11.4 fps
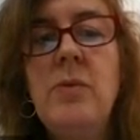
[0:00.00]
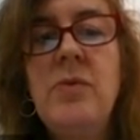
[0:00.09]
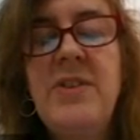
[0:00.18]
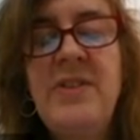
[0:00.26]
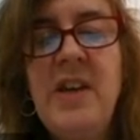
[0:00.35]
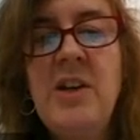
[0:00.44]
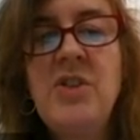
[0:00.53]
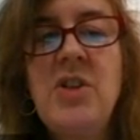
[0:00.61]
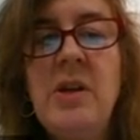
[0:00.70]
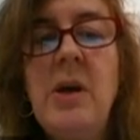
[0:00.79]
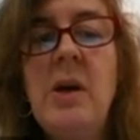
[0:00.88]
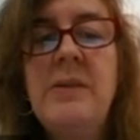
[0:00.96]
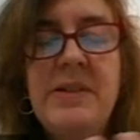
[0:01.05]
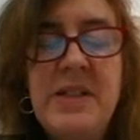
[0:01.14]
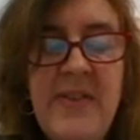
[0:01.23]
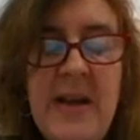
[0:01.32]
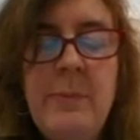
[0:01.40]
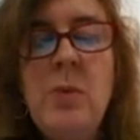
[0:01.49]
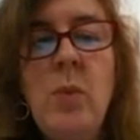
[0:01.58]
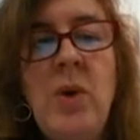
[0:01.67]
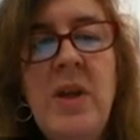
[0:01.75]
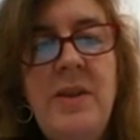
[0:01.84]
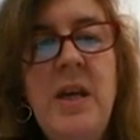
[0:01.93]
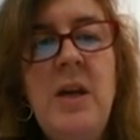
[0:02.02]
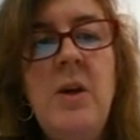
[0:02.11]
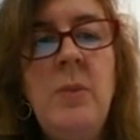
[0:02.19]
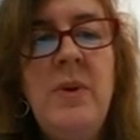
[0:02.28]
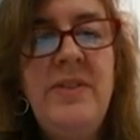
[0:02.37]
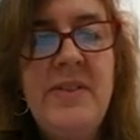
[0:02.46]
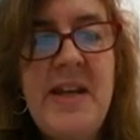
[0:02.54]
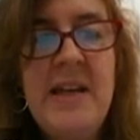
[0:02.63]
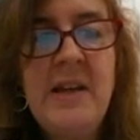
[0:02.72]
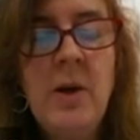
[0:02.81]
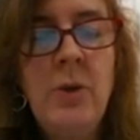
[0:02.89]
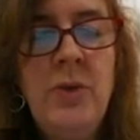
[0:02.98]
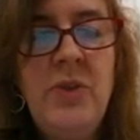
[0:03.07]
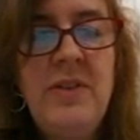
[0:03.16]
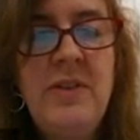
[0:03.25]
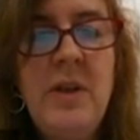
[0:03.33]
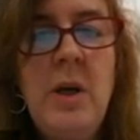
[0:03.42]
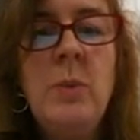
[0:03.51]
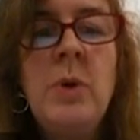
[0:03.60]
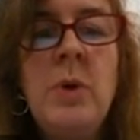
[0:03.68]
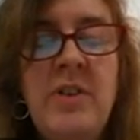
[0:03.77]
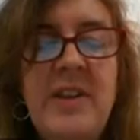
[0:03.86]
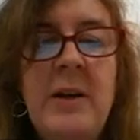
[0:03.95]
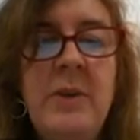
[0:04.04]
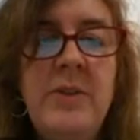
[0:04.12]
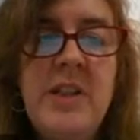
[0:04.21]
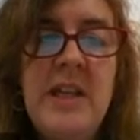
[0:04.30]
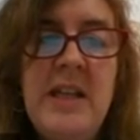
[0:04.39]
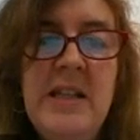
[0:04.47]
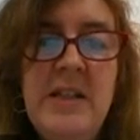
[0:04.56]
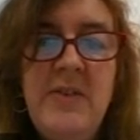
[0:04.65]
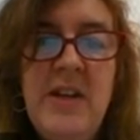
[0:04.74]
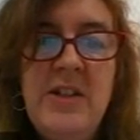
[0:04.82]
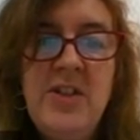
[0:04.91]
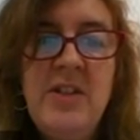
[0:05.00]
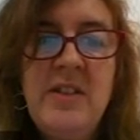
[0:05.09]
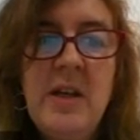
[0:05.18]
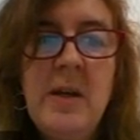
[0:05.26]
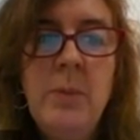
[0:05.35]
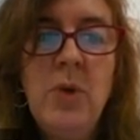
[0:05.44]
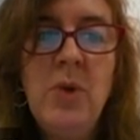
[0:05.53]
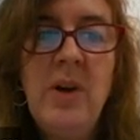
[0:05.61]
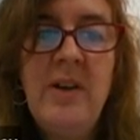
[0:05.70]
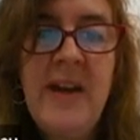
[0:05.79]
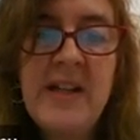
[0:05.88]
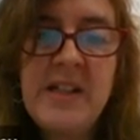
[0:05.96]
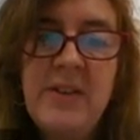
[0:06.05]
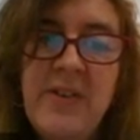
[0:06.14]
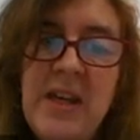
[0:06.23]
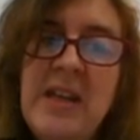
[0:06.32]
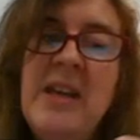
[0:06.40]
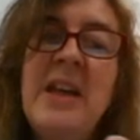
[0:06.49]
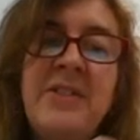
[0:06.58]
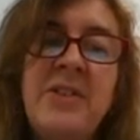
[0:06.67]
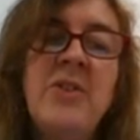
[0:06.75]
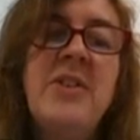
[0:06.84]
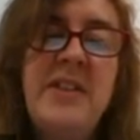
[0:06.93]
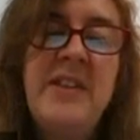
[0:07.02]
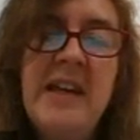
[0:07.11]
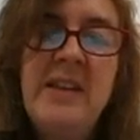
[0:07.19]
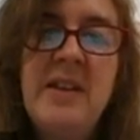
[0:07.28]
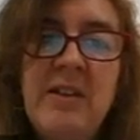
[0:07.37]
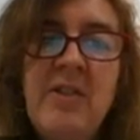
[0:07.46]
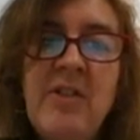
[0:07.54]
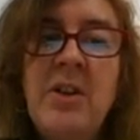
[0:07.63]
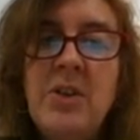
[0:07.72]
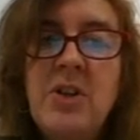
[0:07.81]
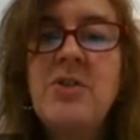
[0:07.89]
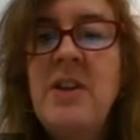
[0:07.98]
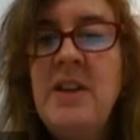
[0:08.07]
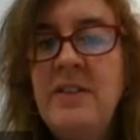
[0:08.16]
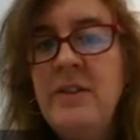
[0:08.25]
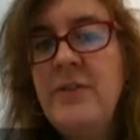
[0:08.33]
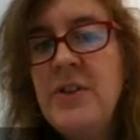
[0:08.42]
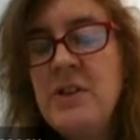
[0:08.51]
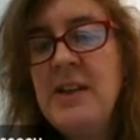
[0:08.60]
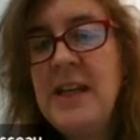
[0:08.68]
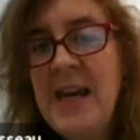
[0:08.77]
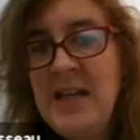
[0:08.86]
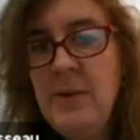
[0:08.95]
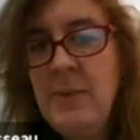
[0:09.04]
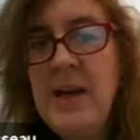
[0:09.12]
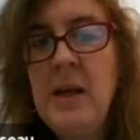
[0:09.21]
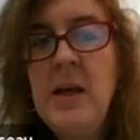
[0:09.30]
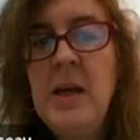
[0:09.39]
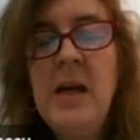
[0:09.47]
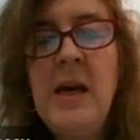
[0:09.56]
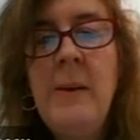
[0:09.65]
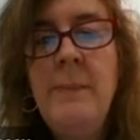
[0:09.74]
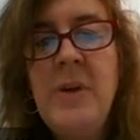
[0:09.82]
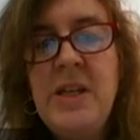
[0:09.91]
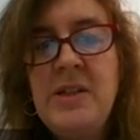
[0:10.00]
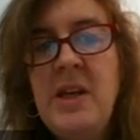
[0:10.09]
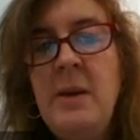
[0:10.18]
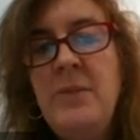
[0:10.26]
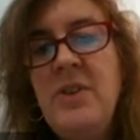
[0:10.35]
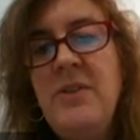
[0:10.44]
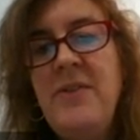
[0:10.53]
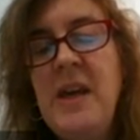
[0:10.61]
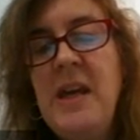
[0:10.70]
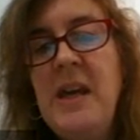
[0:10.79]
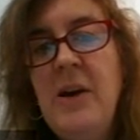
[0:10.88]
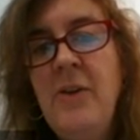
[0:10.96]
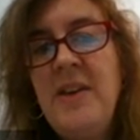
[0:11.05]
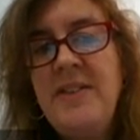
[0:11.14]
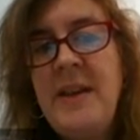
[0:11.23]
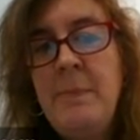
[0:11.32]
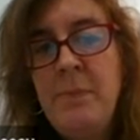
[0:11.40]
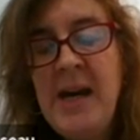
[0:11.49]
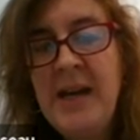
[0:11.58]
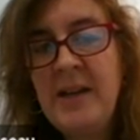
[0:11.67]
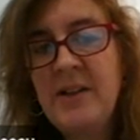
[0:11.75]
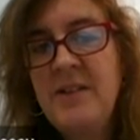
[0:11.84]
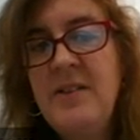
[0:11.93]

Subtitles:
research development with stakeholders will result in interventions that are more effective. That's not to say that there aren't good reasons for doing it anyway, but in terms of its impact,